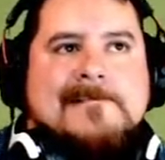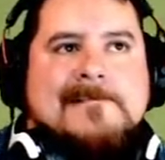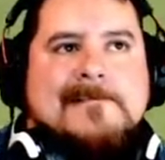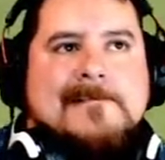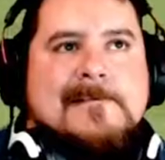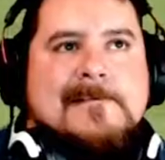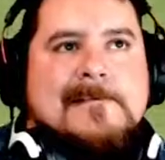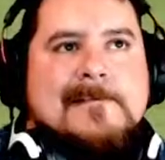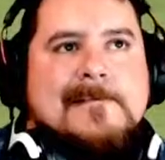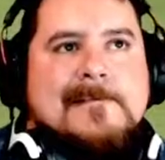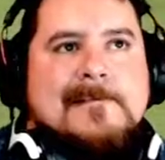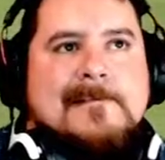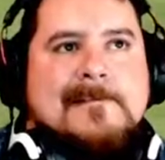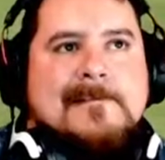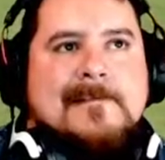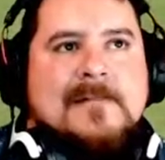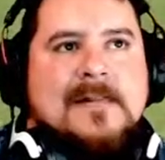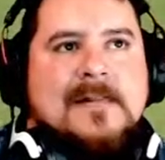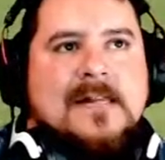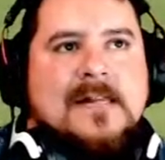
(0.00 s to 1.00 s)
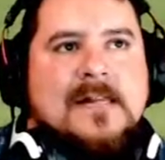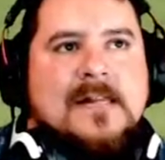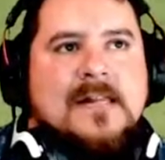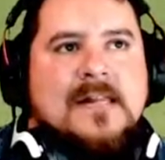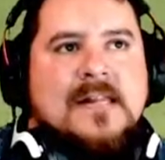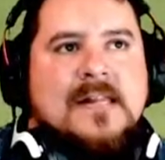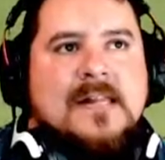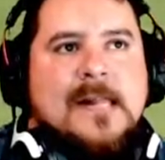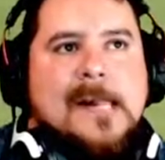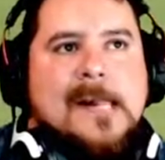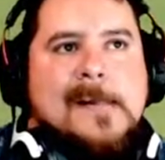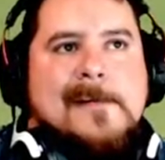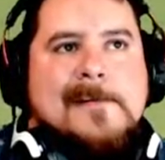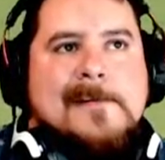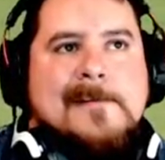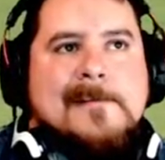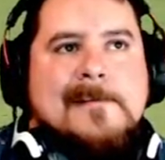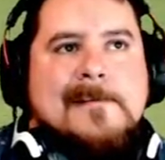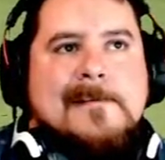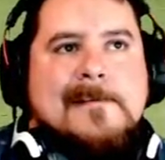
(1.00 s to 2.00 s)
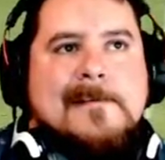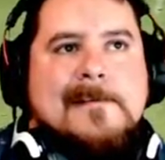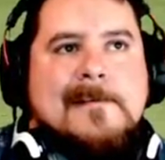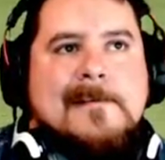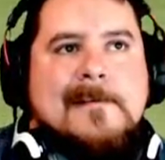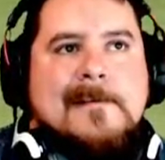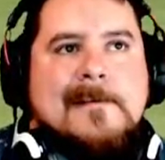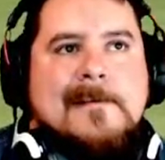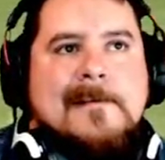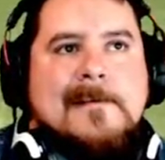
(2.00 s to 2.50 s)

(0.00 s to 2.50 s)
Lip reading: No one is speaking in this clip.